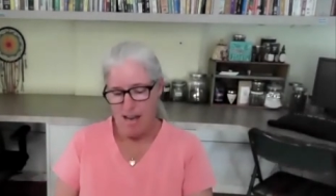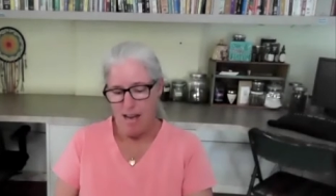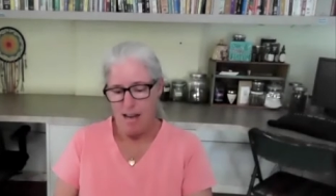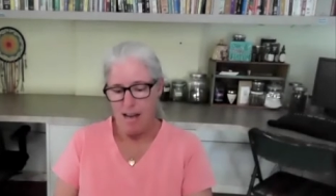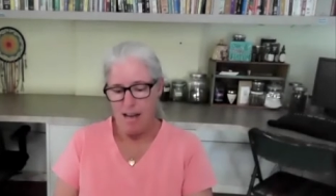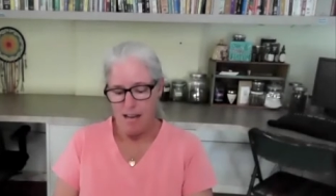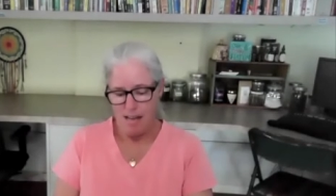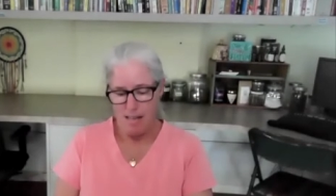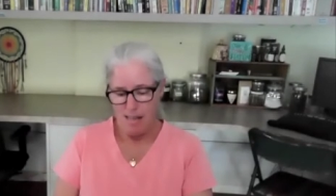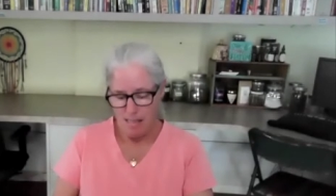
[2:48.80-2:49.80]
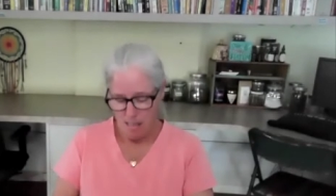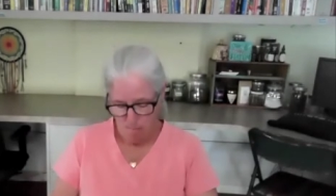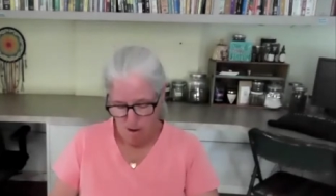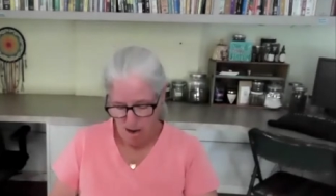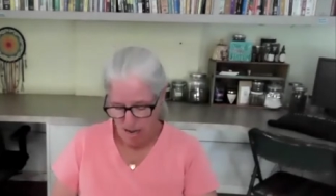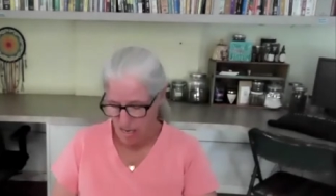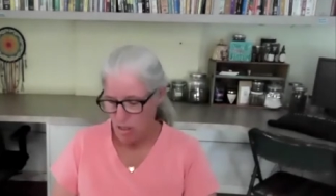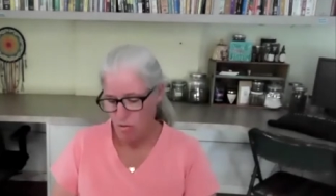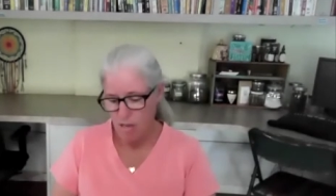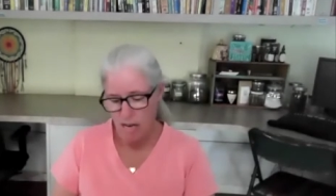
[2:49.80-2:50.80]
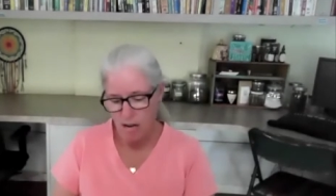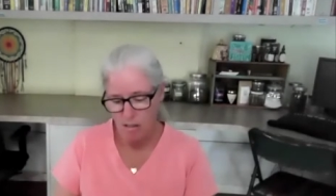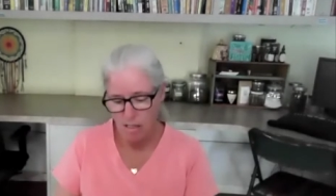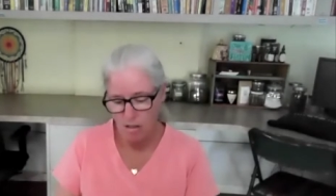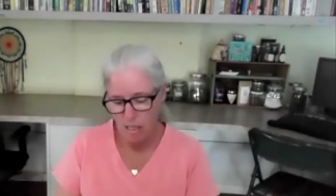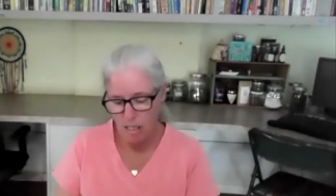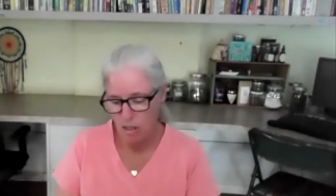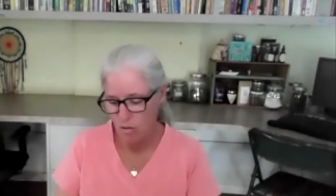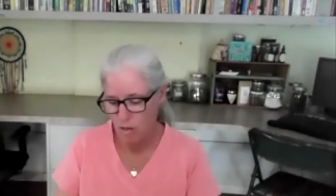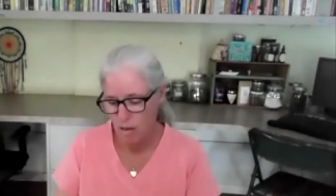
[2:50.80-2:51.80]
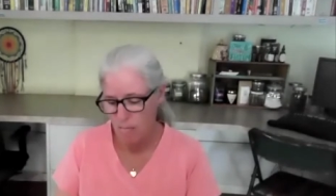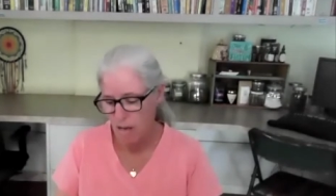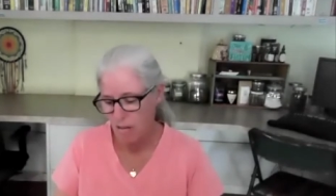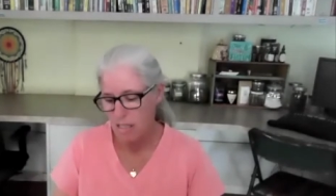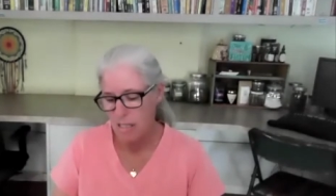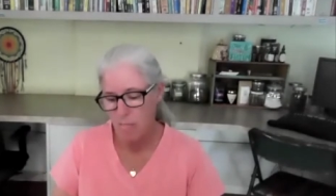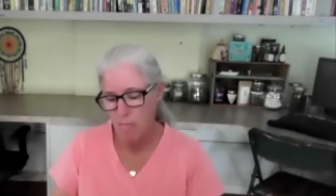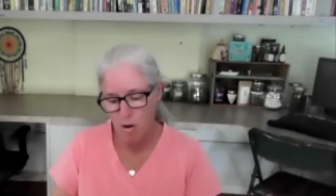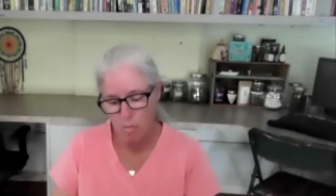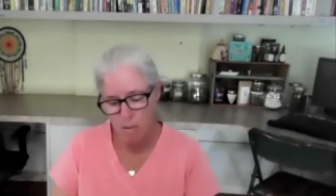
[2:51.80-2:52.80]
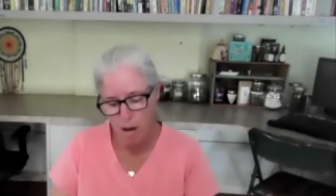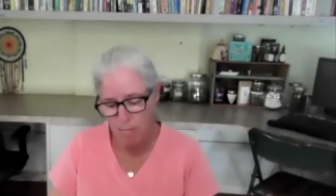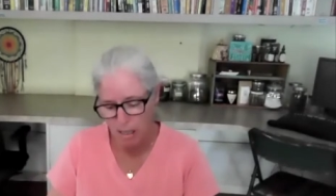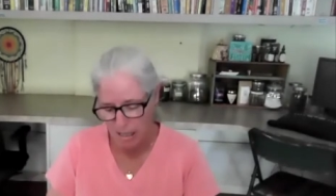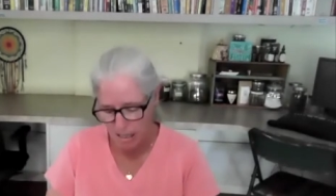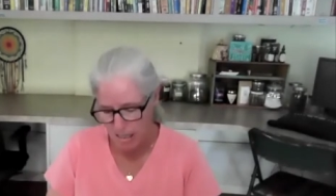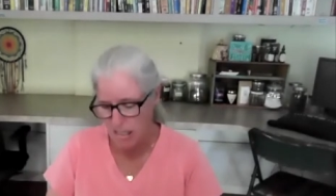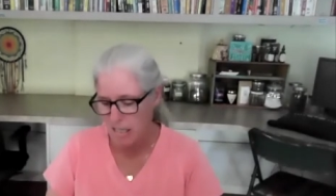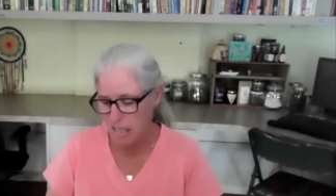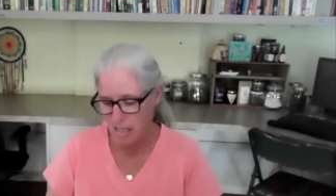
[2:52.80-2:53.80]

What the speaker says: That's my history. Now, a little history about the Seminole Pumpkins.